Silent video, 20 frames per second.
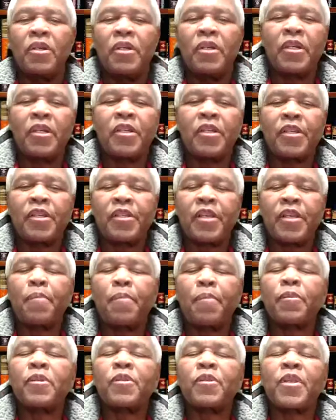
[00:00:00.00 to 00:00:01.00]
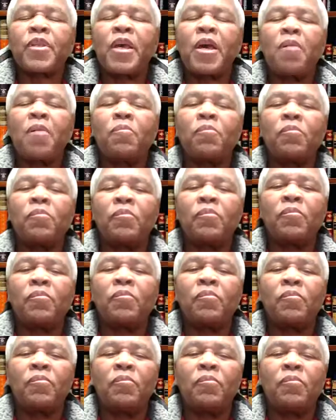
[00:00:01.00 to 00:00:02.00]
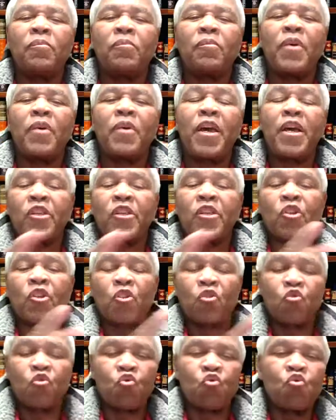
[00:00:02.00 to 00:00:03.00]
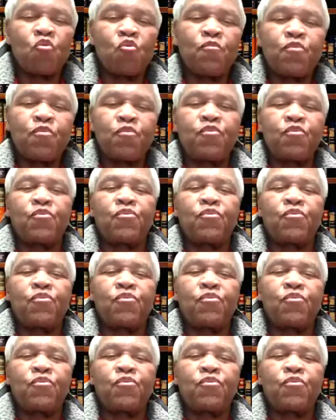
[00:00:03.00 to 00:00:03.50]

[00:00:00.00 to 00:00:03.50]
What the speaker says: He disciples them as a group